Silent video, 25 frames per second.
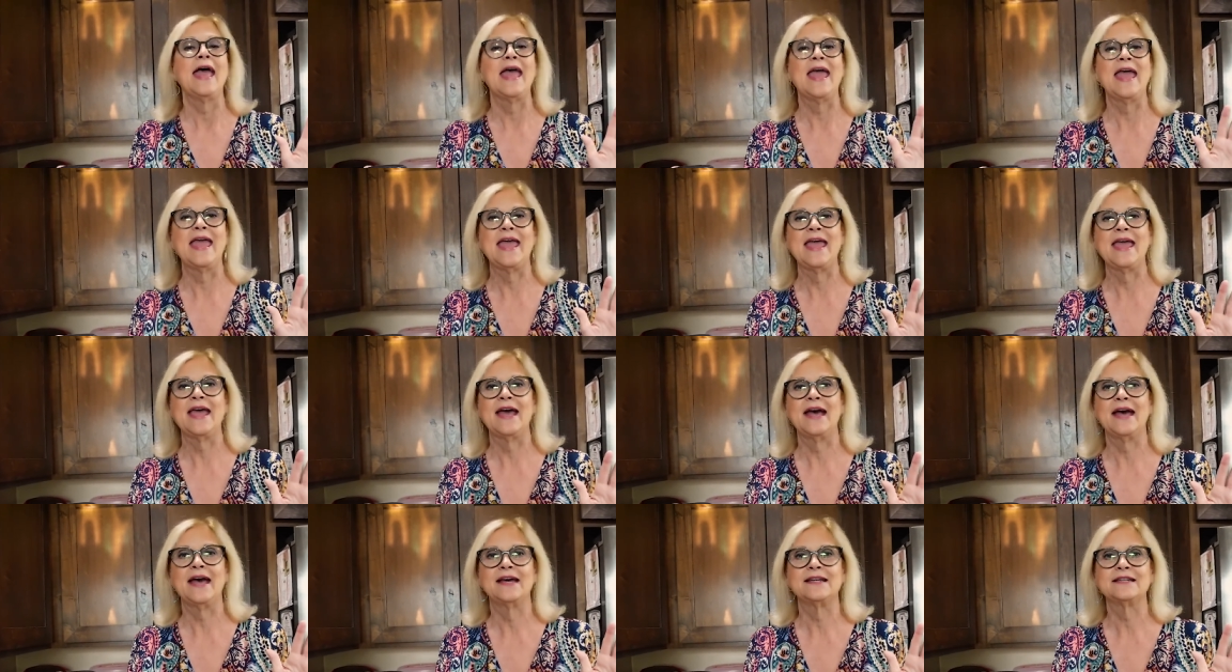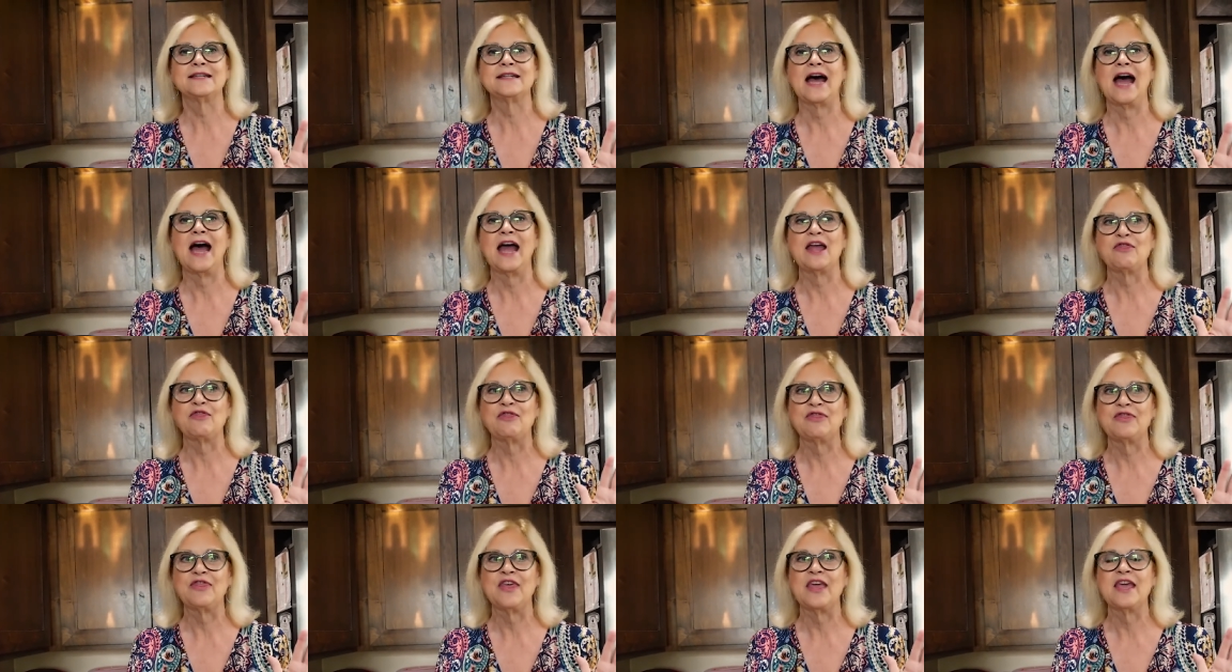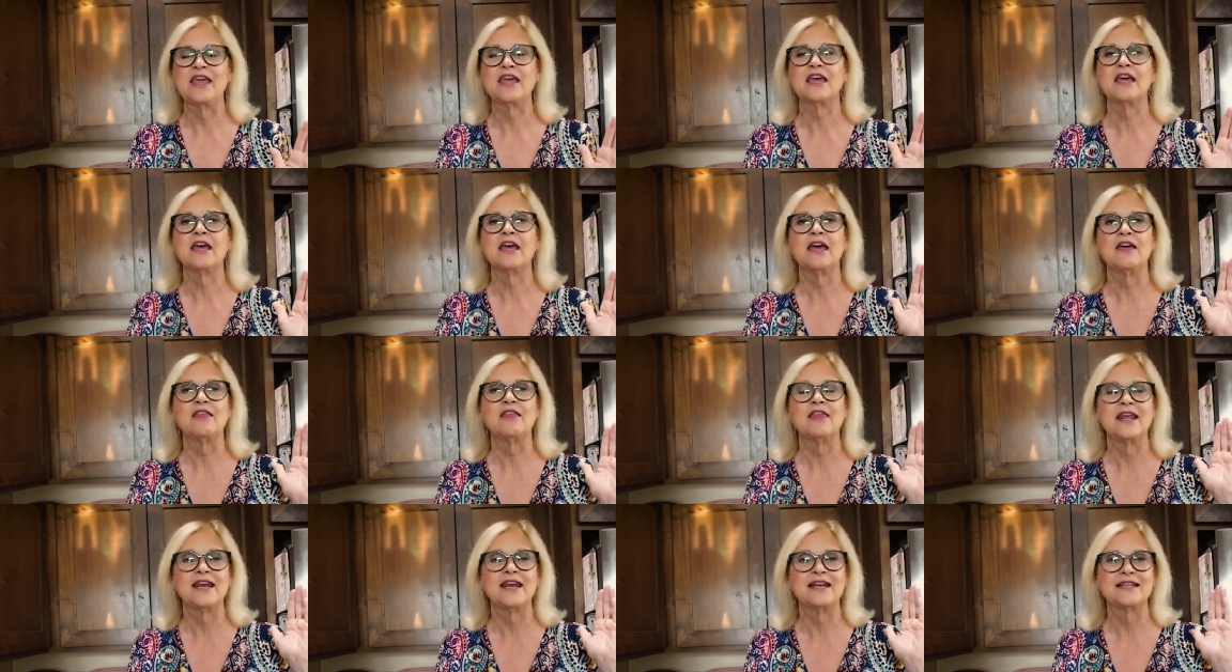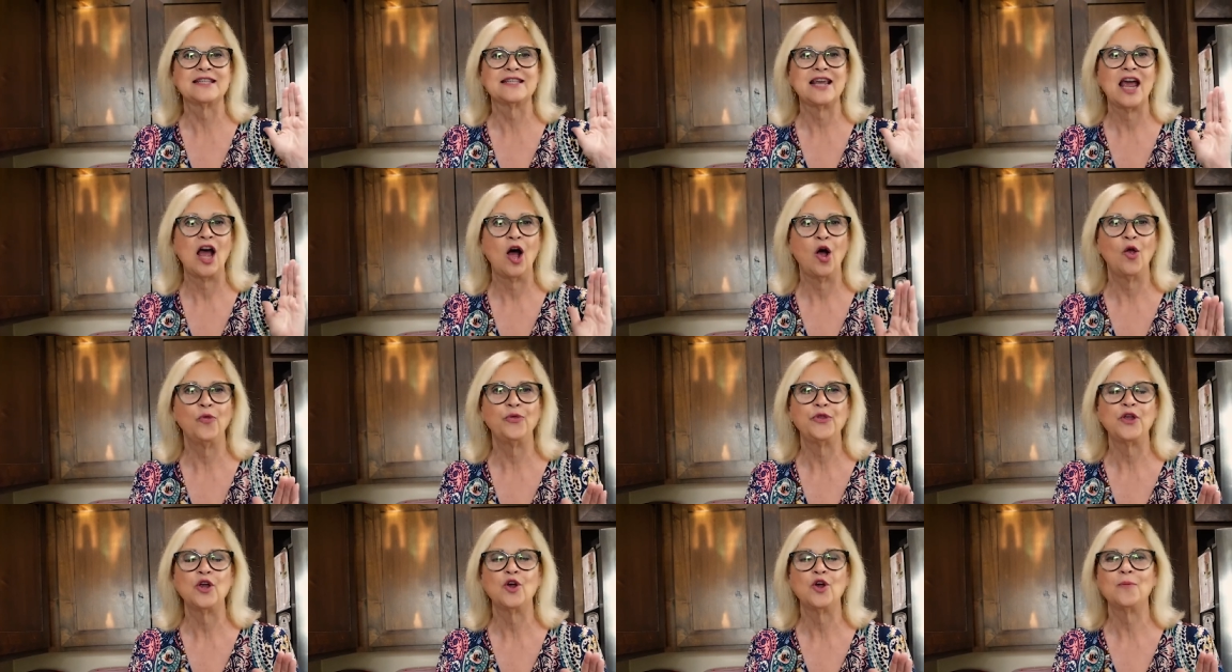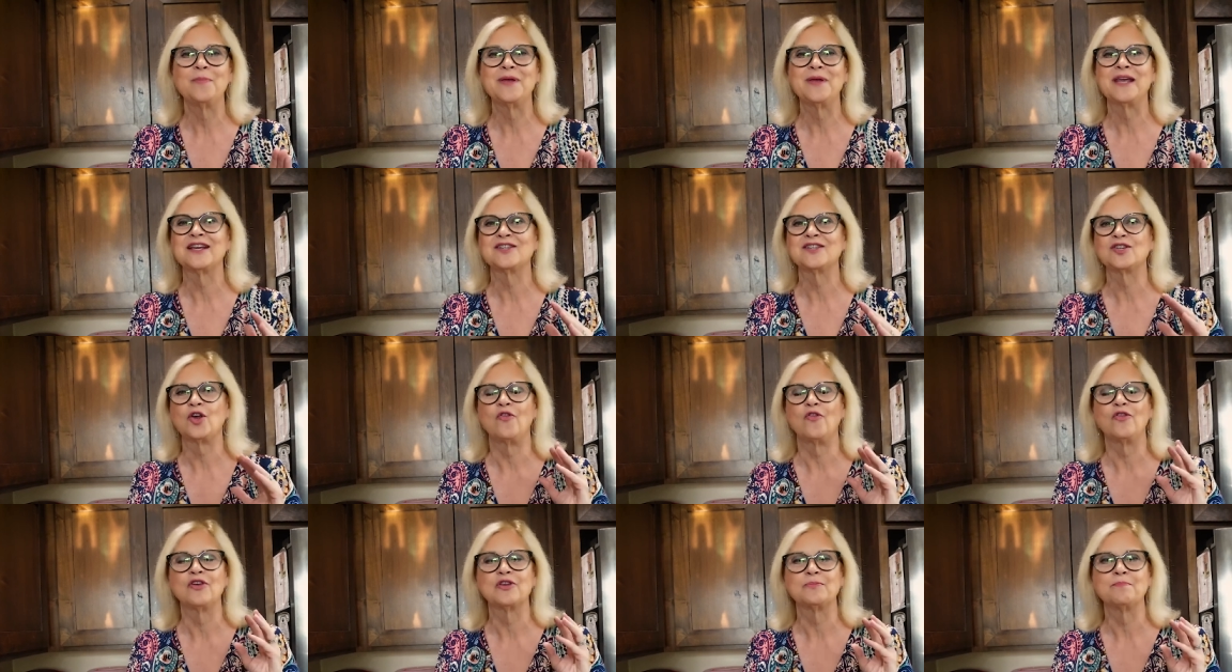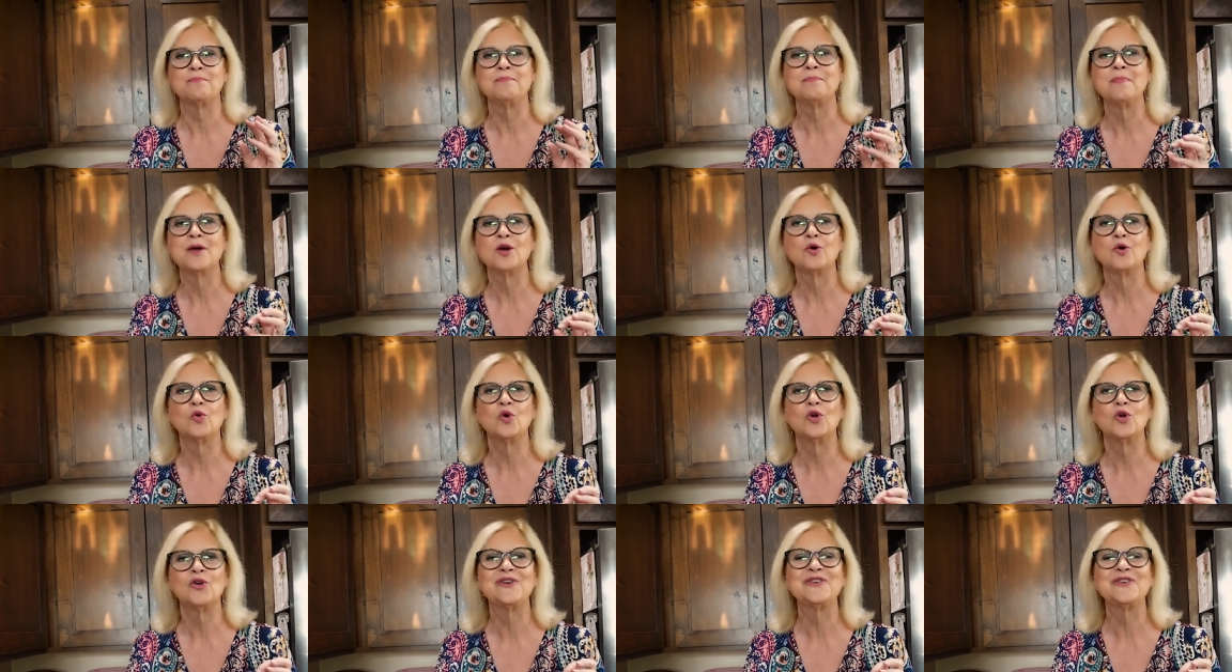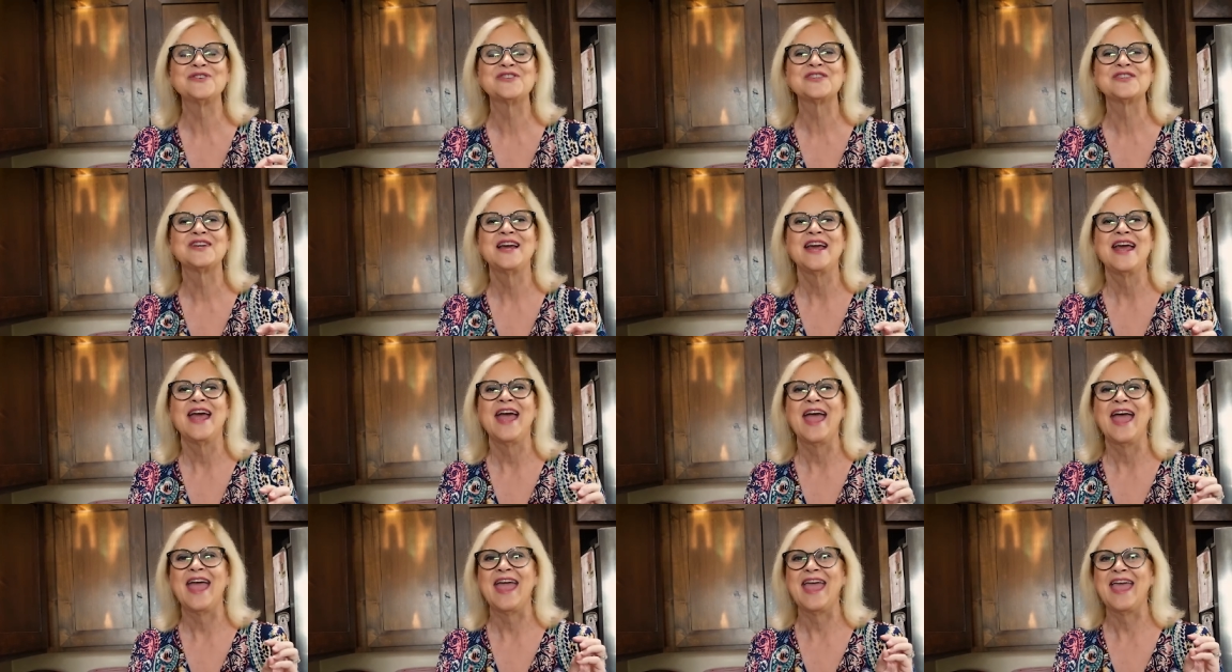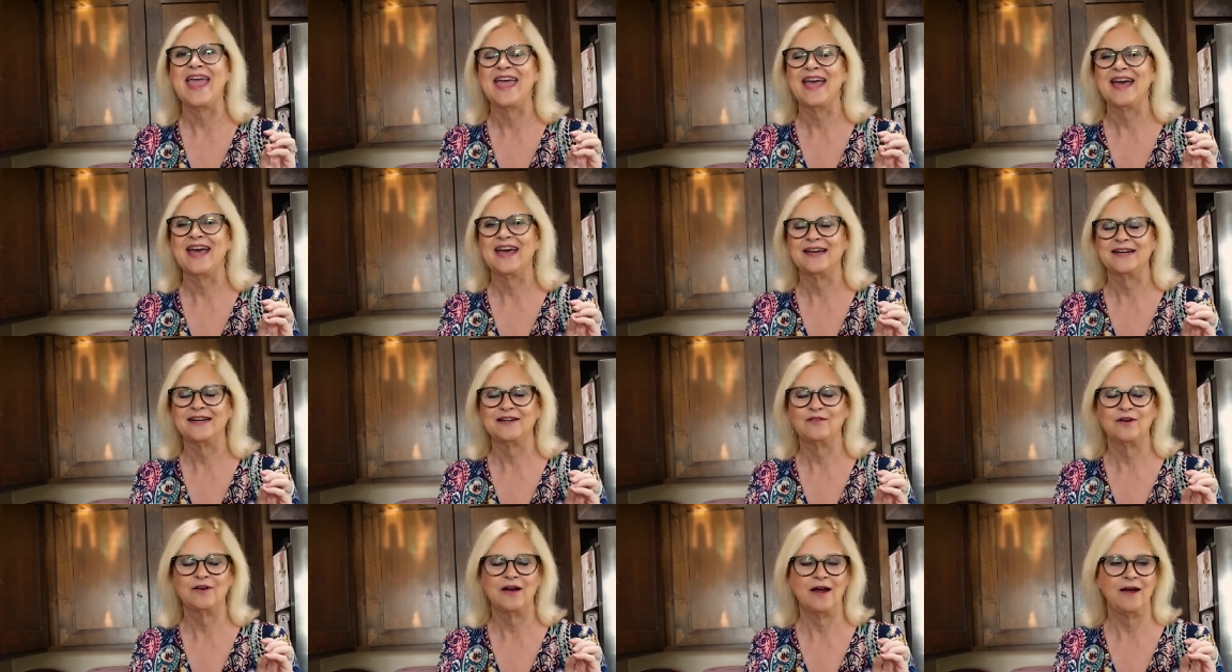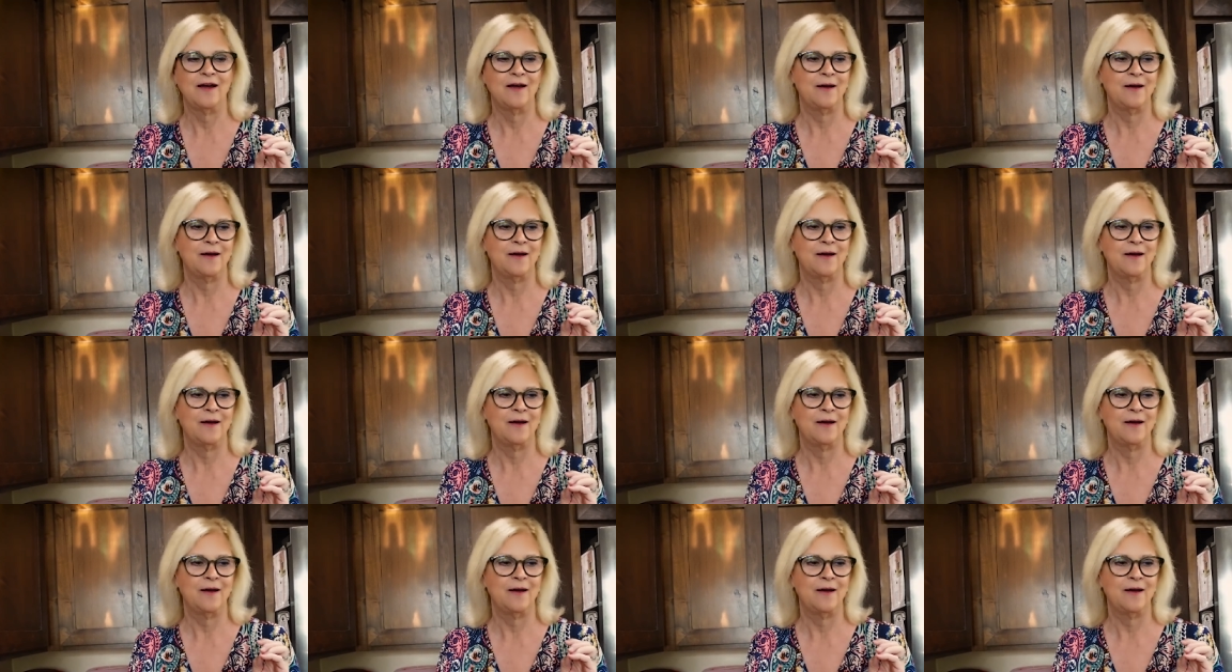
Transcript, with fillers: and I think that it's healthier because all the minerals and